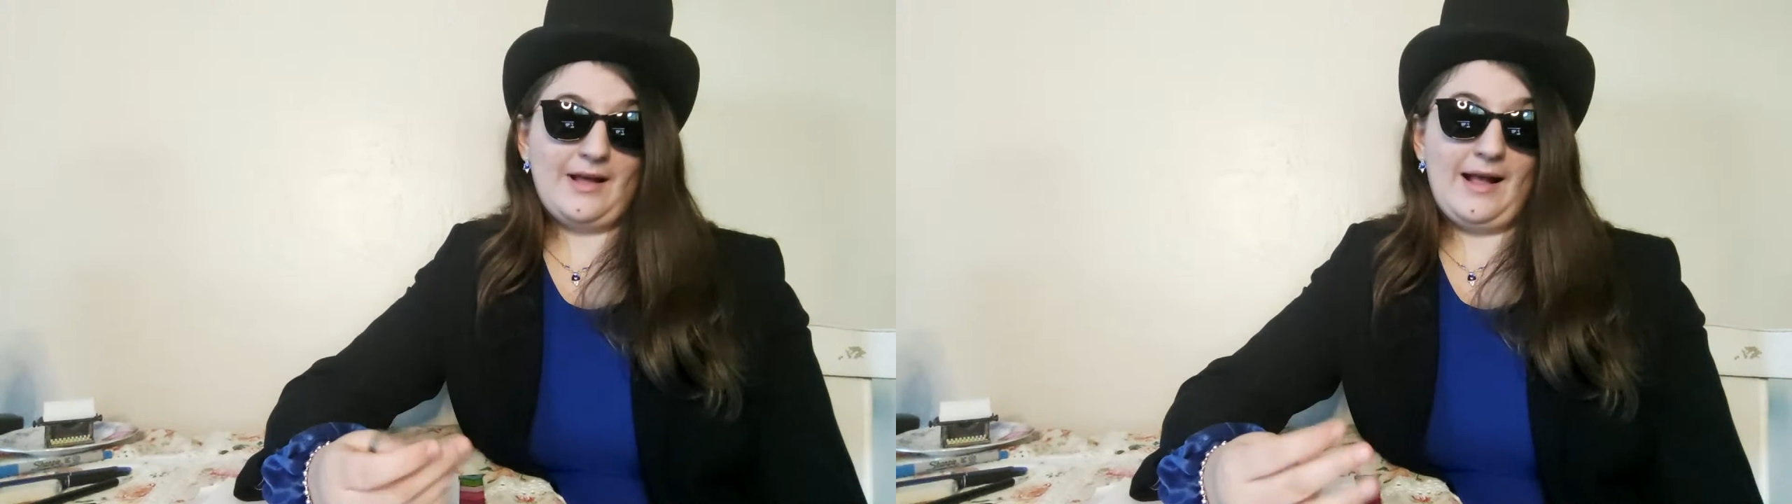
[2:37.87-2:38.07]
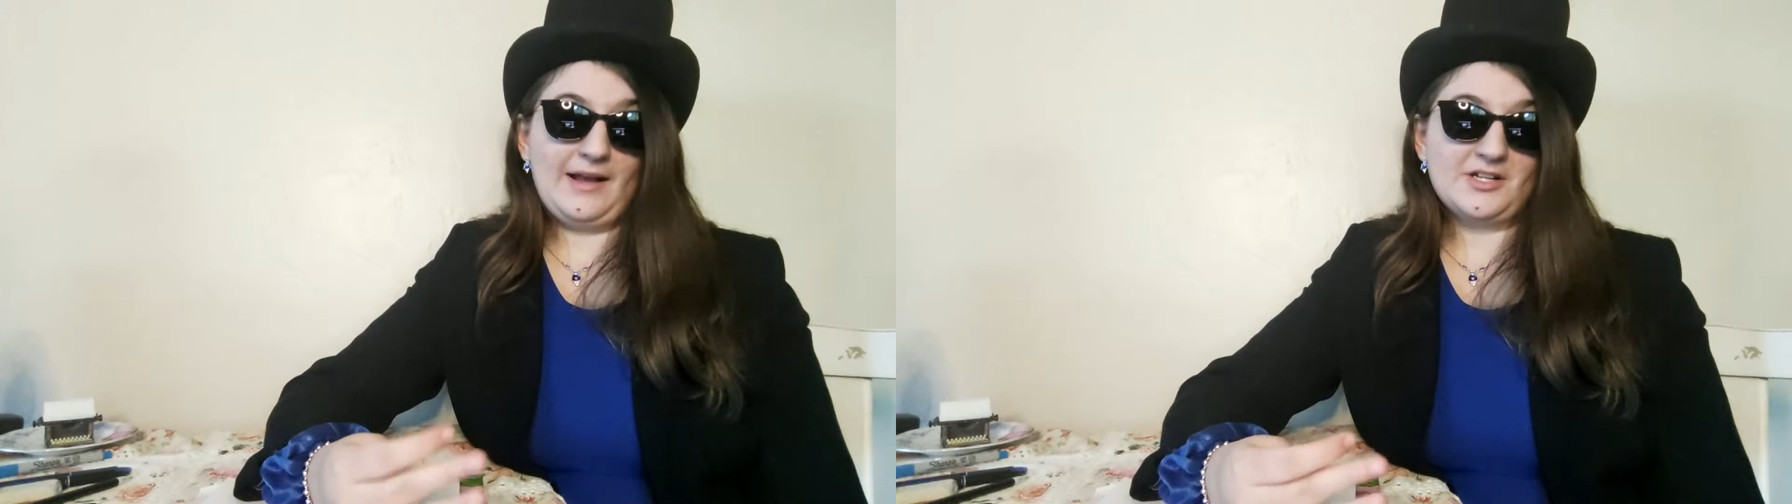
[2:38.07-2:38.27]

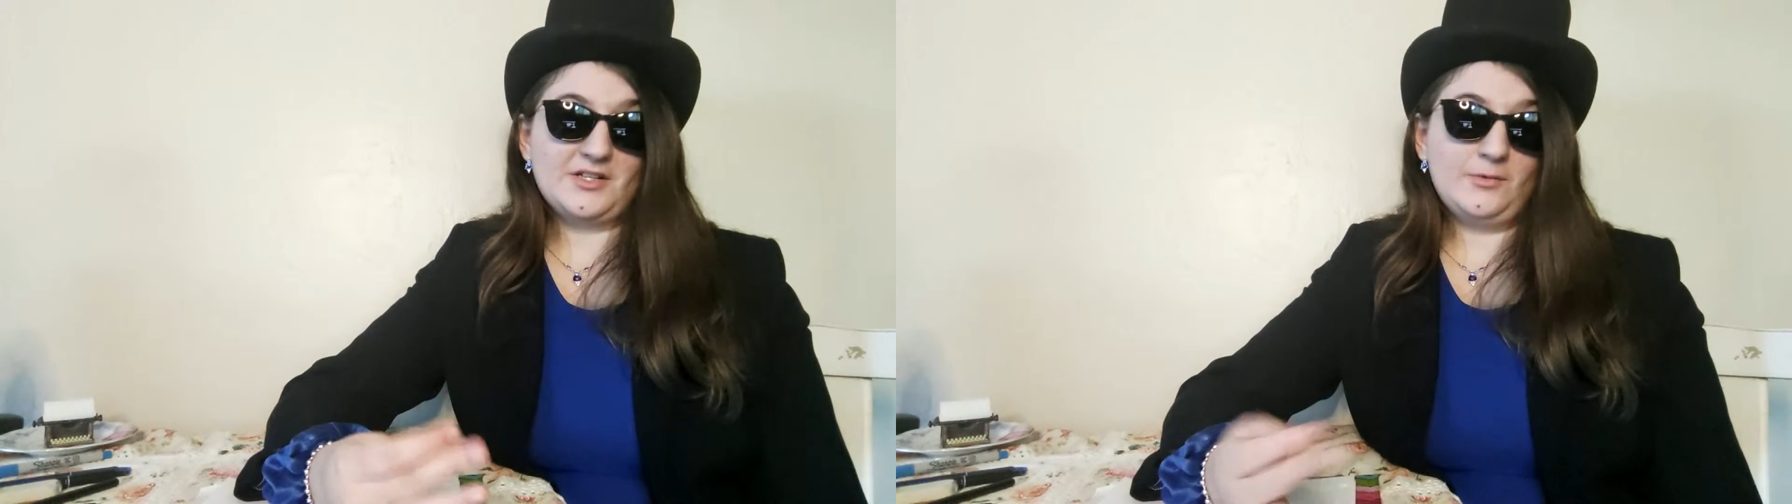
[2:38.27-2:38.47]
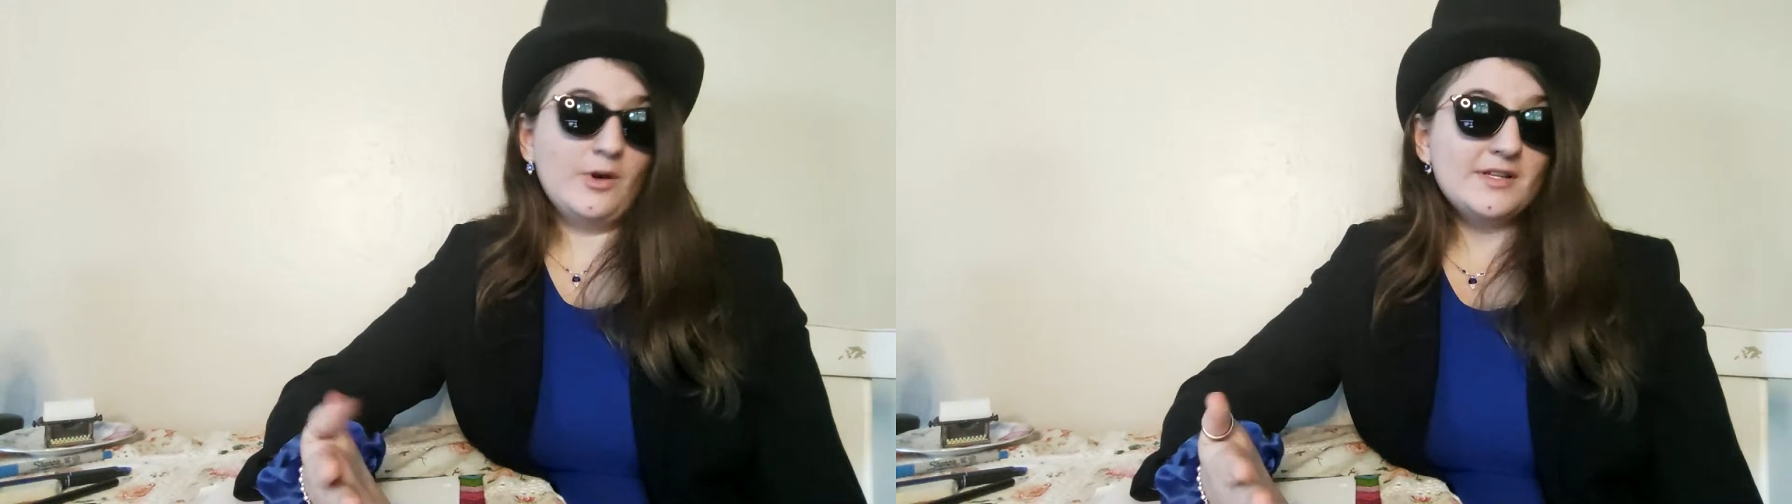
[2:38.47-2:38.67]
I
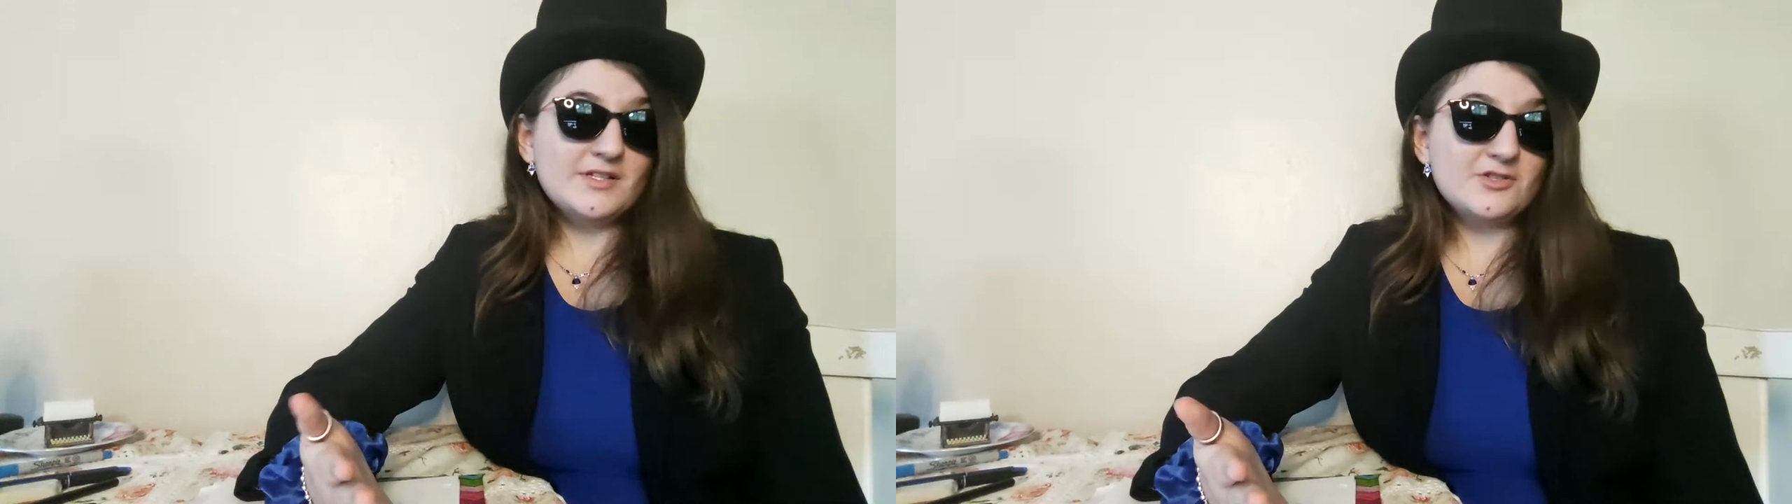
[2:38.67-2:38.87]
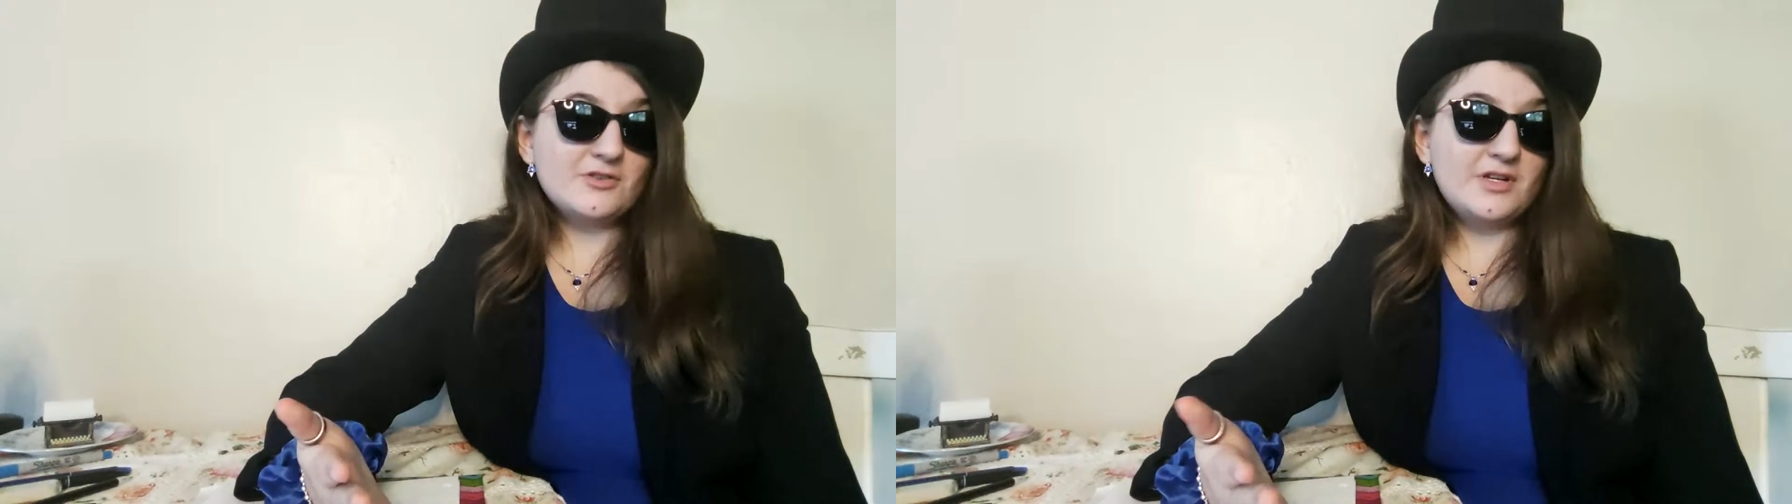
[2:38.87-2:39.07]
actually want to
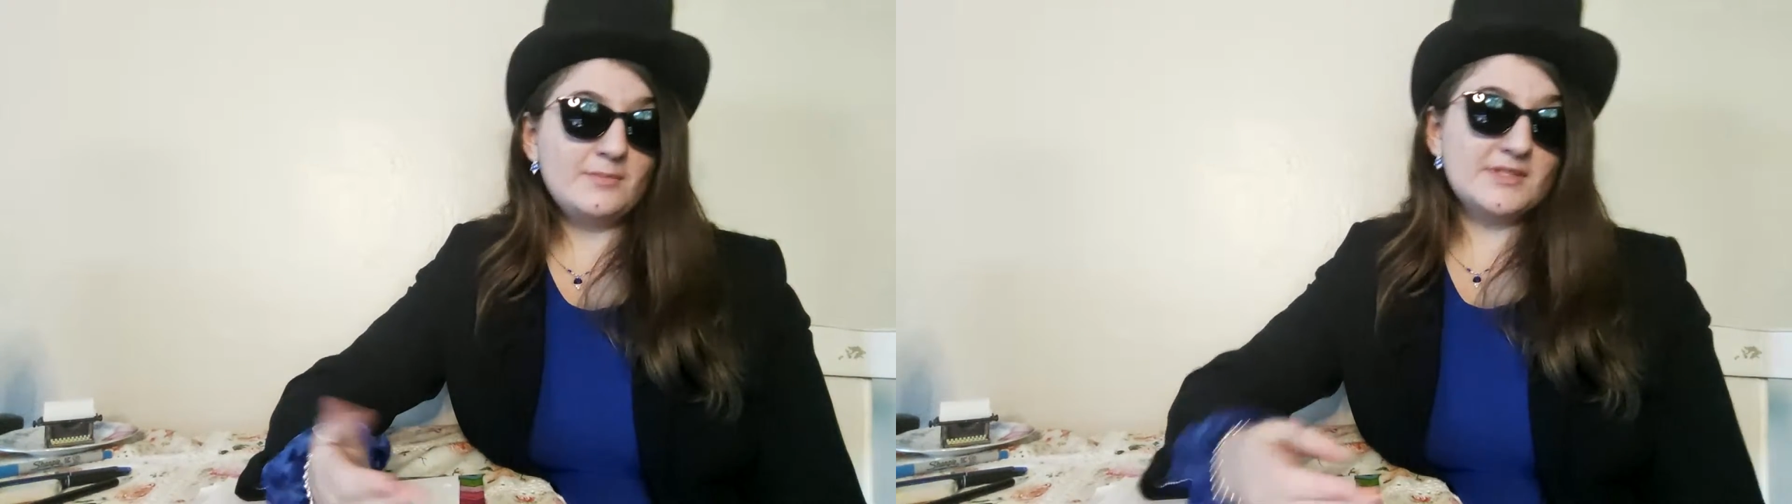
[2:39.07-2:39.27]
stream